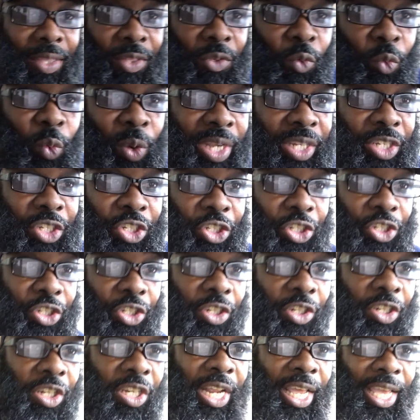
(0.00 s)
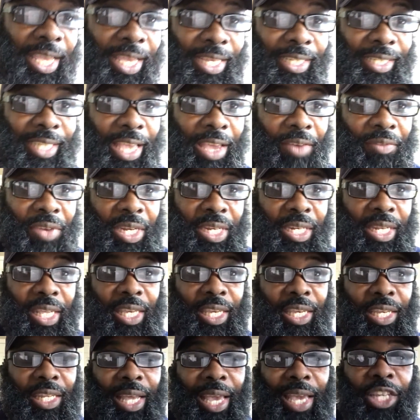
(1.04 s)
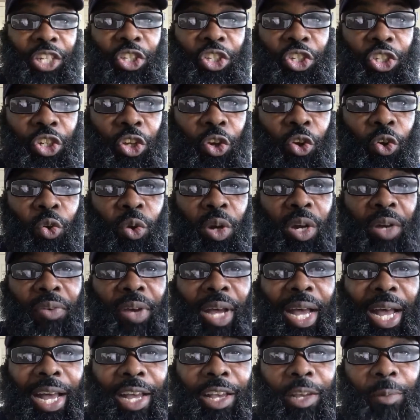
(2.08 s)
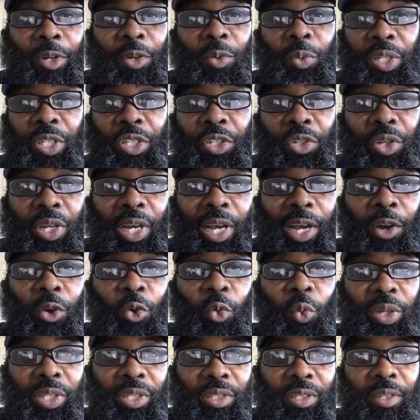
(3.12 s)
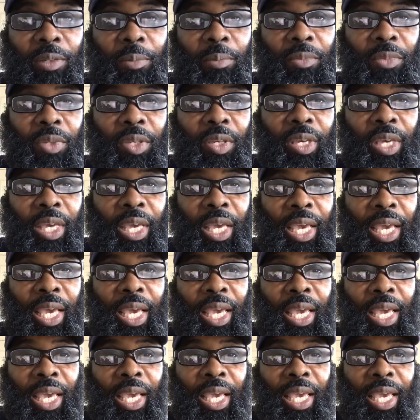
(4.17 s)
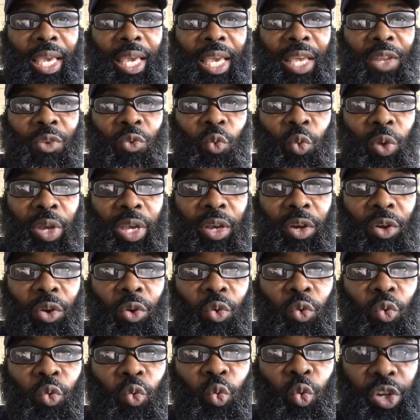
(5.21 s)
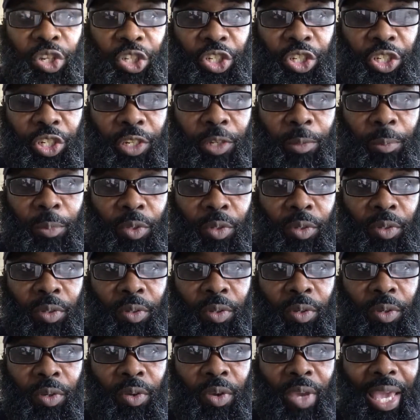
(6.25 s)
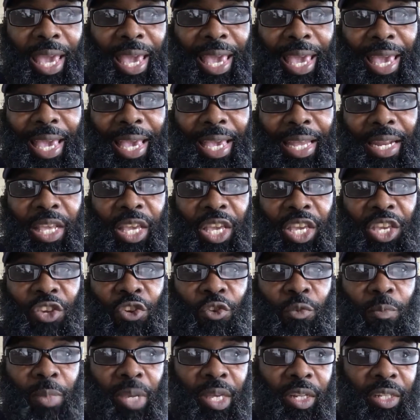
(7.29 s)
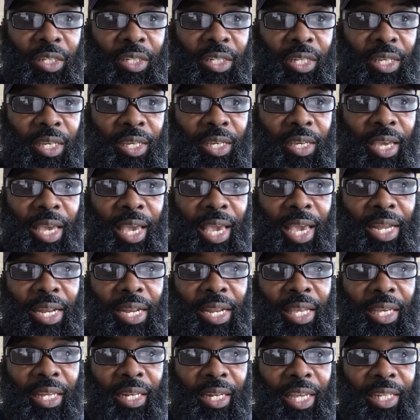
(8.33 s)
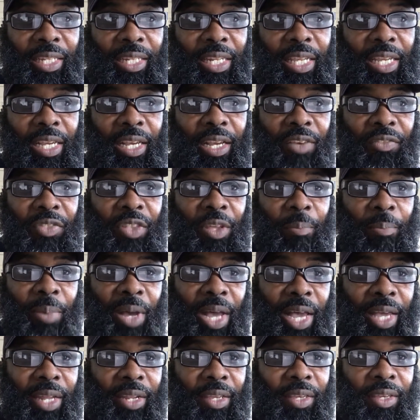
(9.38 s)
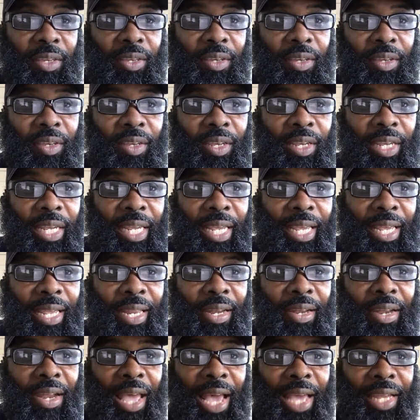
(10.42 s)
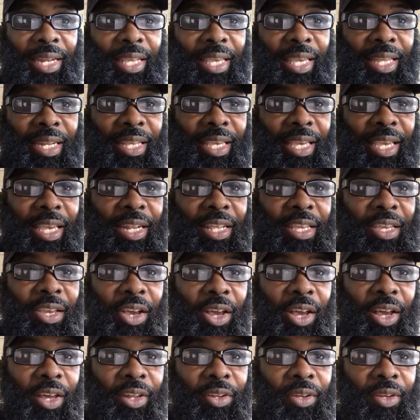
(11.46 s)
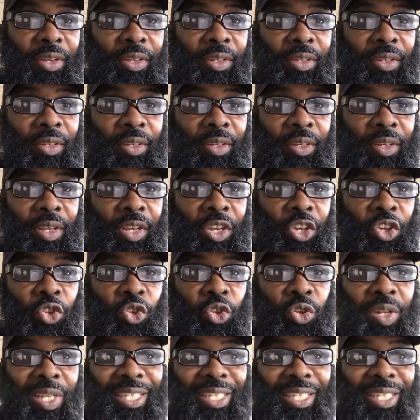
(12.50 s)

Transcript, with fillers: which things have indeed a show of Hakmah, which you call wisdom, in will worship and humility and neglecting of the body, not in any honor to